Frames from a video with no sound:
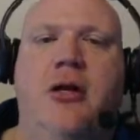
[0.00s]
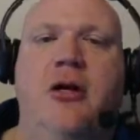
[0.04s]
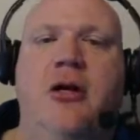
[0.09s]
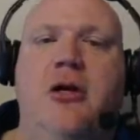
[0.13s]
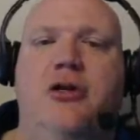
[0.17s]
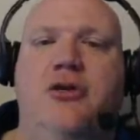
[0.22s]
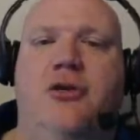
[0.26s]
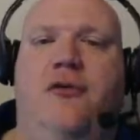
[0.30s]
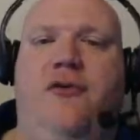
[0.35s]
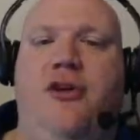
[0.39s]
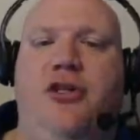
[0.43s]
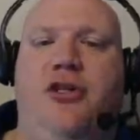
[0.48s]

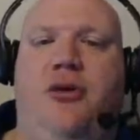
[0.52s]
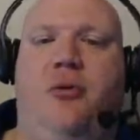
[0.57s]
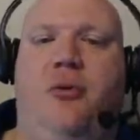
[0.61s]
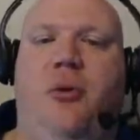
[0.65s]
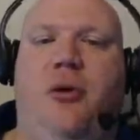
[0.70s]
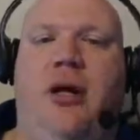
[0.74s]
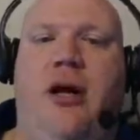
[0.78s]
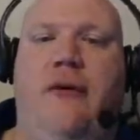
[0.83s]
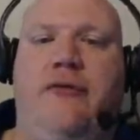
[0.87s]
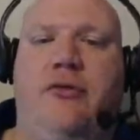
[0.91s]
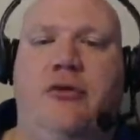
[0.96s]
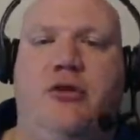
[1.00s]
So eventually we'll
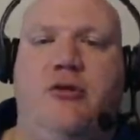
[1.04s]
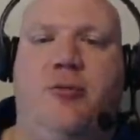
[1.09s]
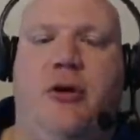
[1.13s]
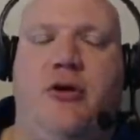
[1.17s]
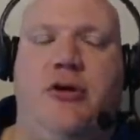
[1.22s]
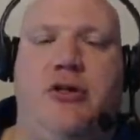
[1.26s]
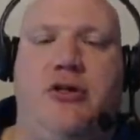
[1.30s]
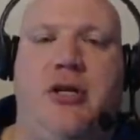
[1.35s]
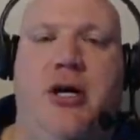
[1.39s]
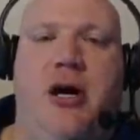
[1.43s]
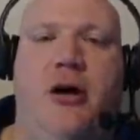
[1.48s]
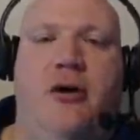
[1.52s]
have to spread
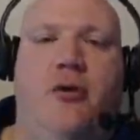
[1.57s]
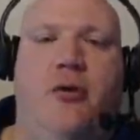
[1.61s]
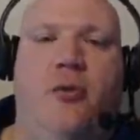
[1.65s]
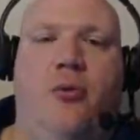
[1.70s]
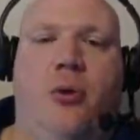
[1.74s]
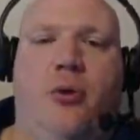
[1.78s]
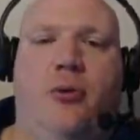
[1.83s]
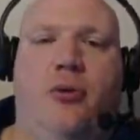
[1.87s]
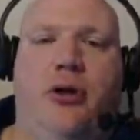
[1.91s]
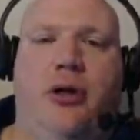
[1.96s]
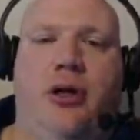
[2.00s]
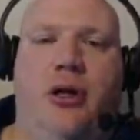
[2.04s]
this out, or we
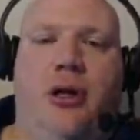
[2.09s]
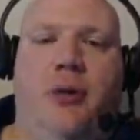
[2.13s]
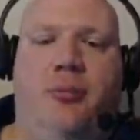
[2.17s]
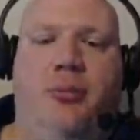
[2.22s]
will end up